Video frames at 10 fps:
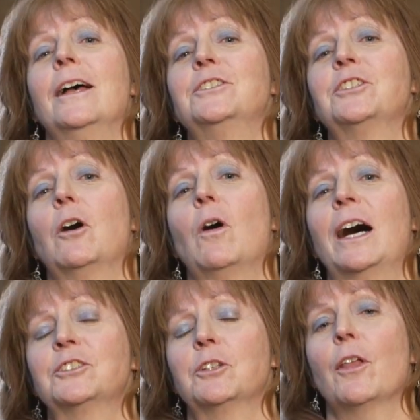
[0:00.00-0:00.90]
So
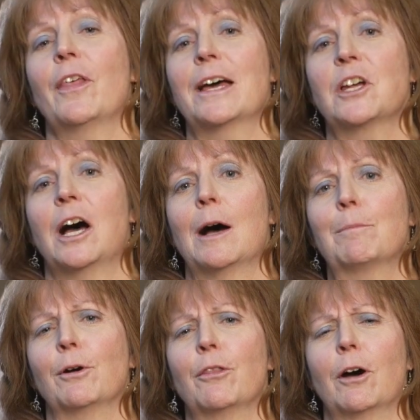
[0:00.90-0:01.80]
I saw that
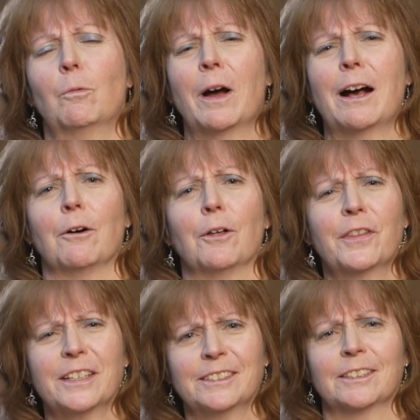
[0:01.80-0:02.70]
opera and thought, wow,
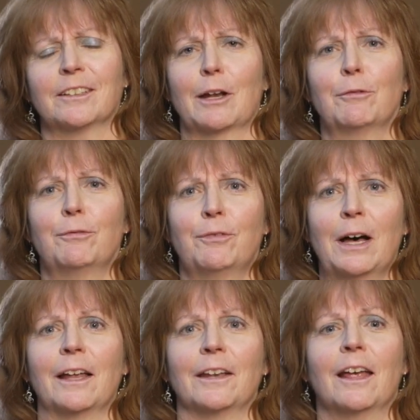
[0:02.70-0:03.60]
this is a lot of
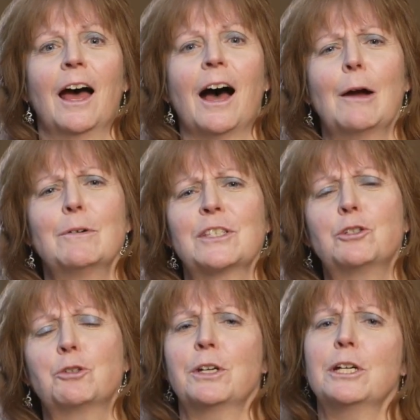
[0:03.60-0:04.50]
fun. I was
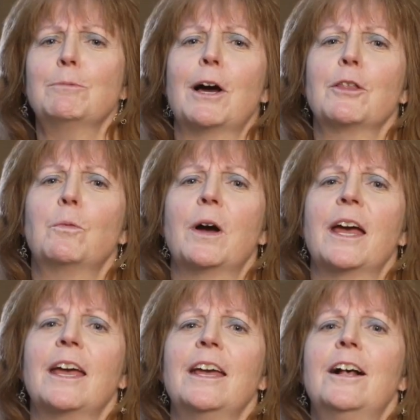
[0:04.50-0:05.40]
intrigued by the
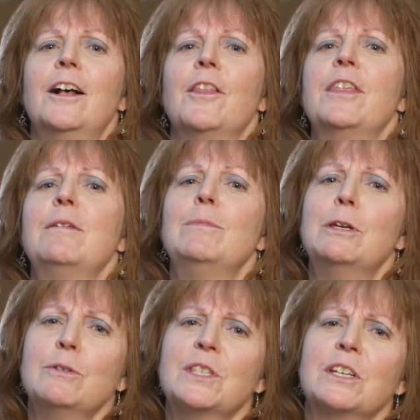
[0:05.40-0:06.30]
way the
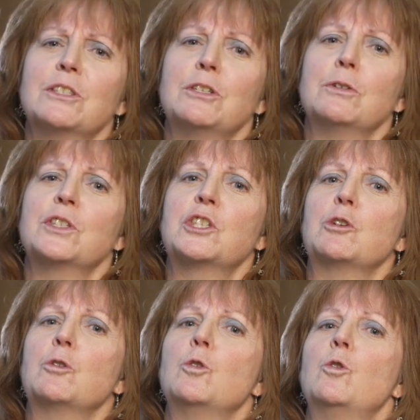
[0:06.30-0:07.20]
music is used
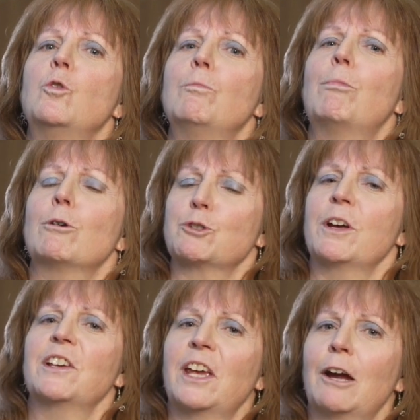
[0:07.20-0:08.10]
to
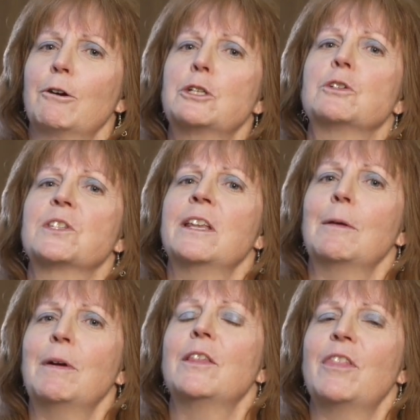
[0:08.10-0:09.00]
portray the characters, and
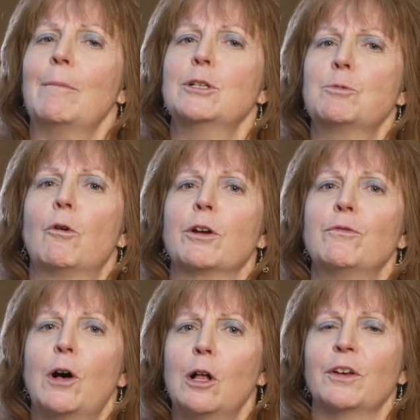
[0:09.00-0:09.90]
that made it that much more
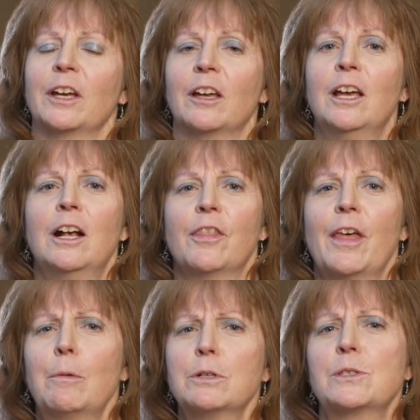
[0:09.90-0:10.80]
involving.
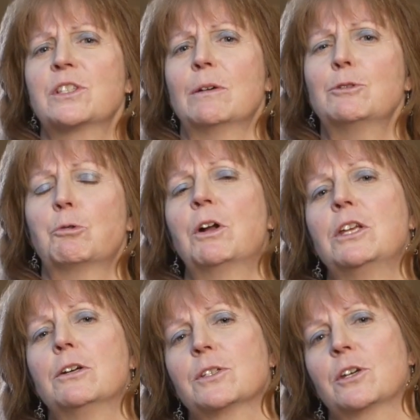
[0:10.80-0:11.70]
That was some
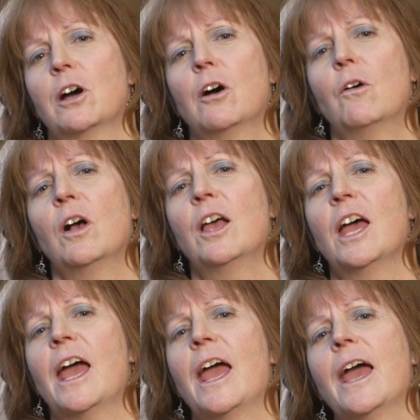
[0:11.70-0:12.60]
20 years ago,
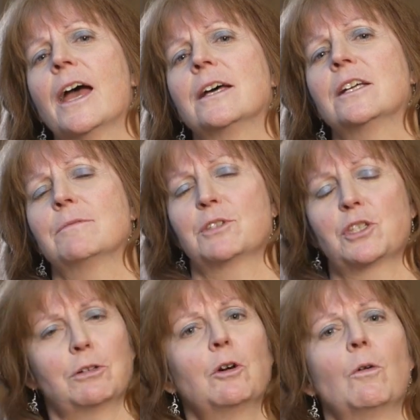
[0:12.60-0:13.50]
and I'm
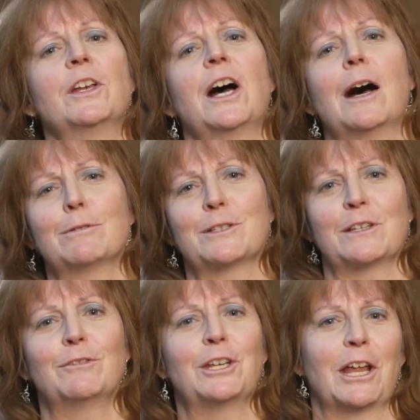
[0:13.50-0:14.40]
still going to operas even